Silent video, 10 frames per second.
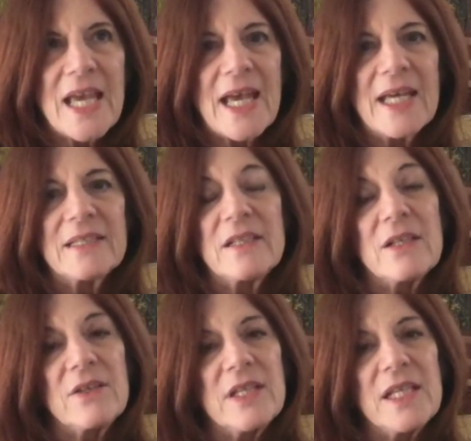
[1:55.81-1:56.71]

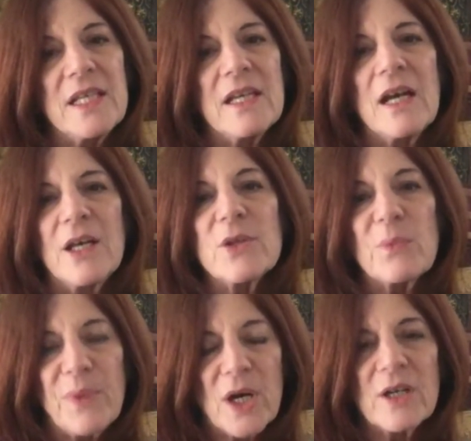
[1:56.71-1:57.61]
And the
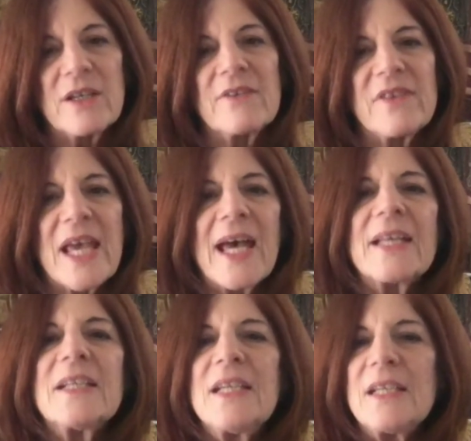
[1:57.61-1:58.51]
other part of
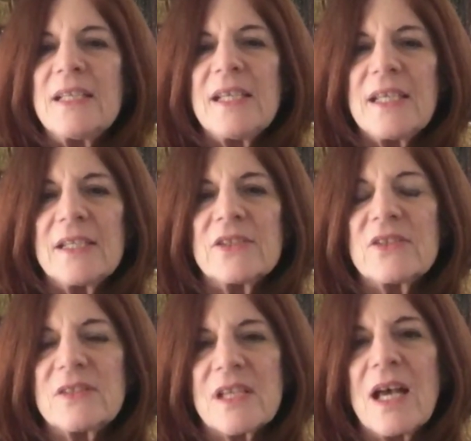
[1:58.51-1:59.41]
that
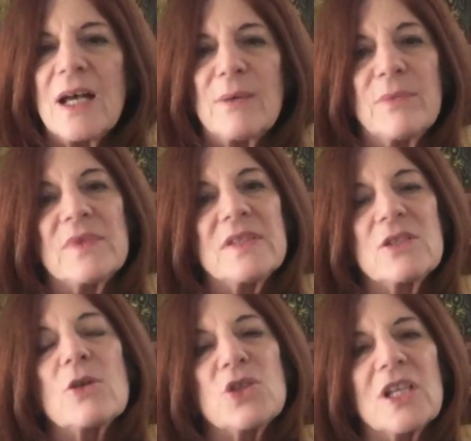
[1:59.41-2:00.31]
is
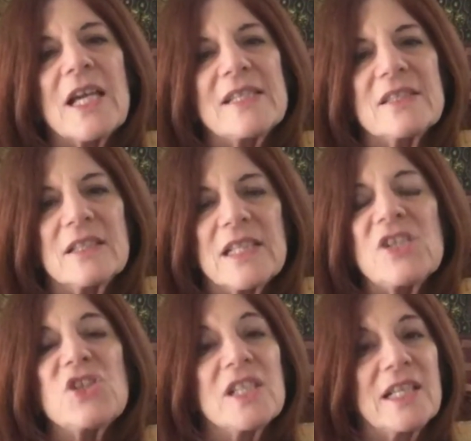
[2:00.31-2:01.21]
social
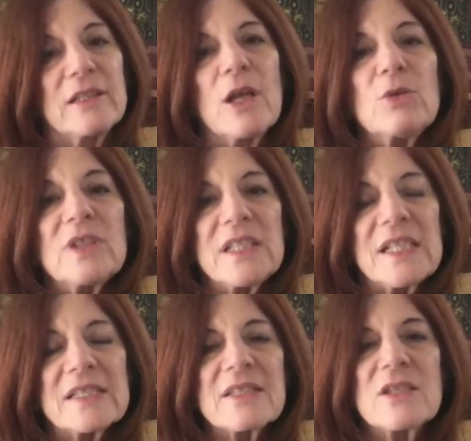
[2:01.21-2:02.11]
isolation and
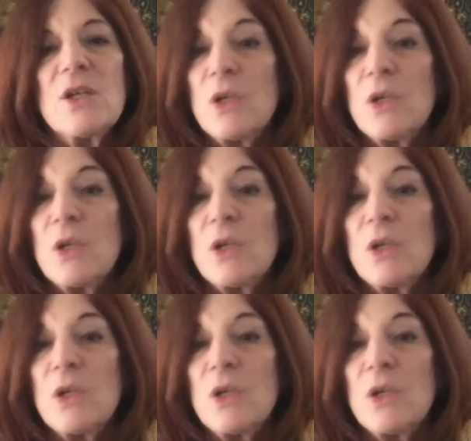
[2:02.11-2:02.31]
loneliness